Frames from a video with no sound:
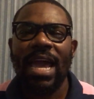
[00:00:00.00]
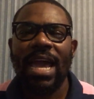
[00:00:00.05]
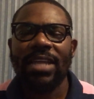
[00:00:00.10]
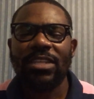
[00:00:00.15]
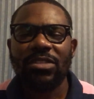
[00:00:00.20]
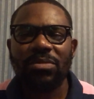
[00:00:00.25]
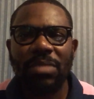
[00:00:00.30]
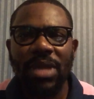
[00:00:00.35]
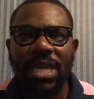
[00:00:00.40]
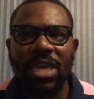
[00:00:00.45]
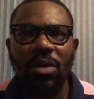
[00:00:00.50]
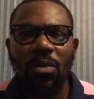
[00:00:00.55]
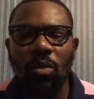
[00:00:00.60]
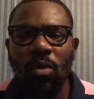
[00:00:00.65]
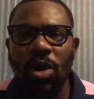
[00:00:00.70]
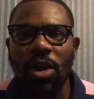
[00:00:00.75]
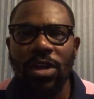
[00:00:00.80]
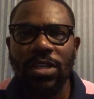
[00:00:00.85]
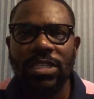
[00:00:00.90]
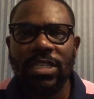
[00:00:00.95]
And to make it
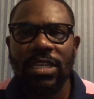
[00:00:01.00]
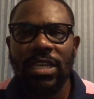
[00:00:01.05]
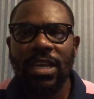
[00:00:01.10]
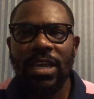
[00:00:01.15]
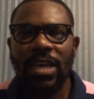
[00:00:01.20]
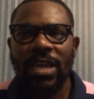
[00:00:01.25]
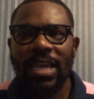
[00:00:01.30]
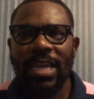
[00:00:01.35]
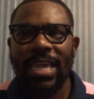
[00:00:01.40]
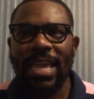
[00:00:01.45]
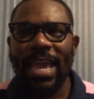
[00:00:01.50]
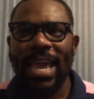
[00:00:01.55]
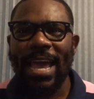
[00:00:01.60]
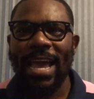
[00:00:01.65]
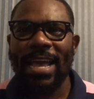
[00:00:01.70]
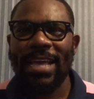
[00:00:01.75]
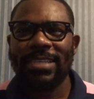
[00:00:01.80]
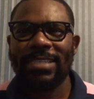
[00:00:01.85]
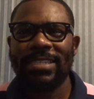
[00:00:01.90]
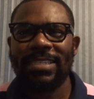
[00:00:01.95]
worse, he
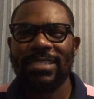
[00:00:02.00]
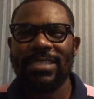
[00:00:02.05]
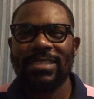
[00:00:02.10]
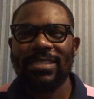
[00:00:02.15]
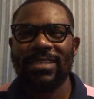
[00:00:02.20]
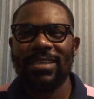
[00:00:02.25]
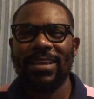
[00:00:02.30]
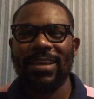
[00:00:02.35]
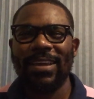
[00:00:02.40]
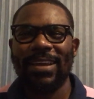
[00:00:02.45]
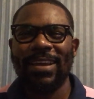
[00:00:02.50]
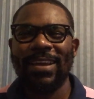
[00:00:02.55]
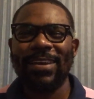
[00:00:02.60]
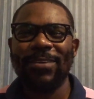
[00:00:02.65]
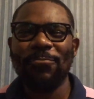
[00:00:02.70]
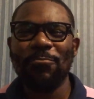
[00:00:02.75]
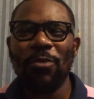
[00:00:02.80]
has a